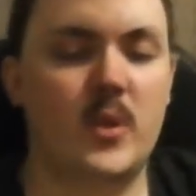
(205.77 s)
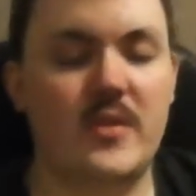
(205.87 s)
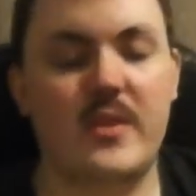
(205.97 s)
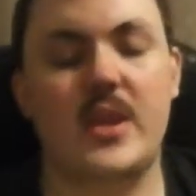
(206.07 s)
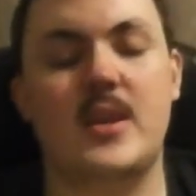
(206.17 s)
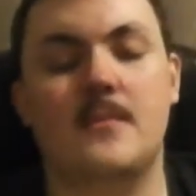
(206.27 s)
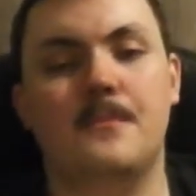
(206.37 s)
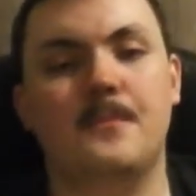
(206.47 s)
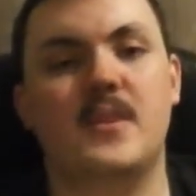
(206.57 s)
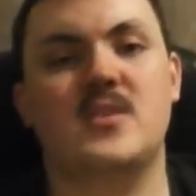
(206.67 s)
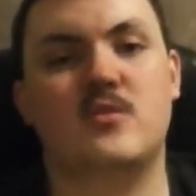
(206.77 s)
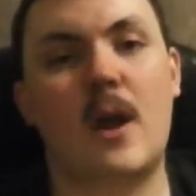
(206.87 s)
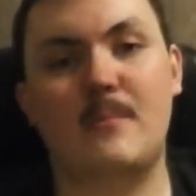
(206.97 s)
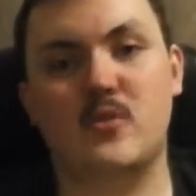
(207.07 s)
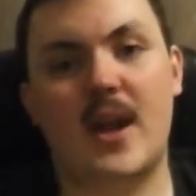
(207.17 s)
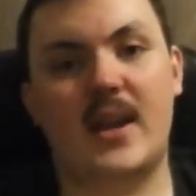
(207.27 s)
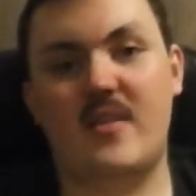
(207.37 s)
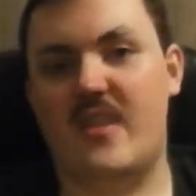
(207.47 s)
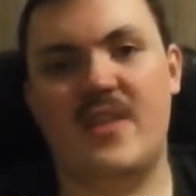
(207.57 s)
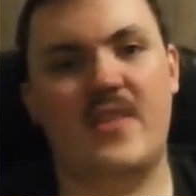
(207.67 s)
the Scrap Dragon,
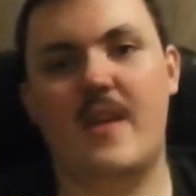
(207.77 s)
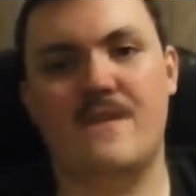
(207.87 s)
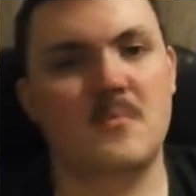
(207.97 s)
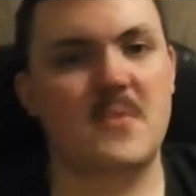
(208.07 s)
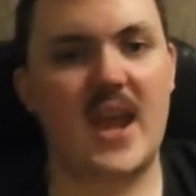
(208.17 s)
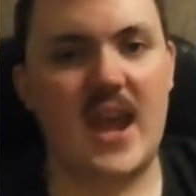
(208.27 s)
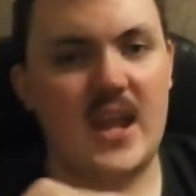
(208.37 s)
and then from there